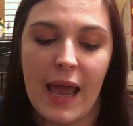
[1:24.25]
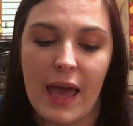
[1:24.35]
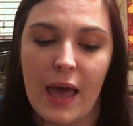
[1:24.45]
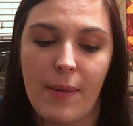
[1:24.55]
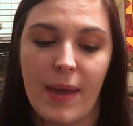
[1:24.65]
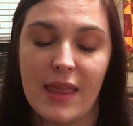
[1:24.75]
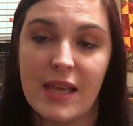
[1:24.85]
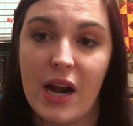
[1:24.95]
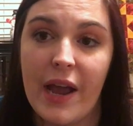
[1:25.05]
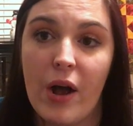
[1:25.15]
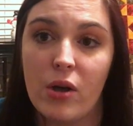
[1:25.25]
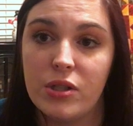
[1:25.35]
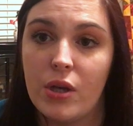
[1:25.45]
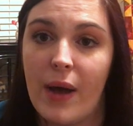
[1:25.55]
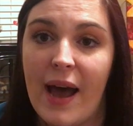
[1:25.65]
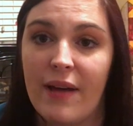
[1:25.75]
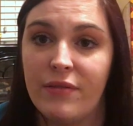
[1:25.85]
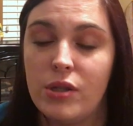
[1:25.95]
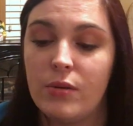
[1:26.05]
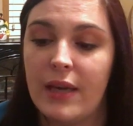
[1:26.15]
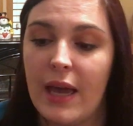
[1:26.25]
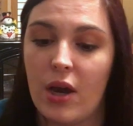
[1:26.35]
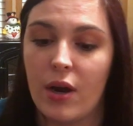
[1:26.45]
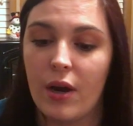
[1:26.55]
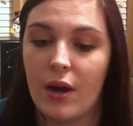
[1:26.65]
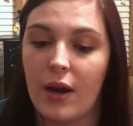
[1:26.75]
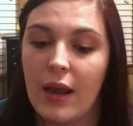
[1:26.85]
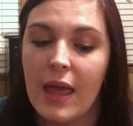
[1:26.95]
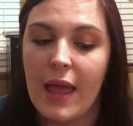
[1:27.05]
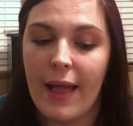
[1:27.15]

Um, and then I also have to get her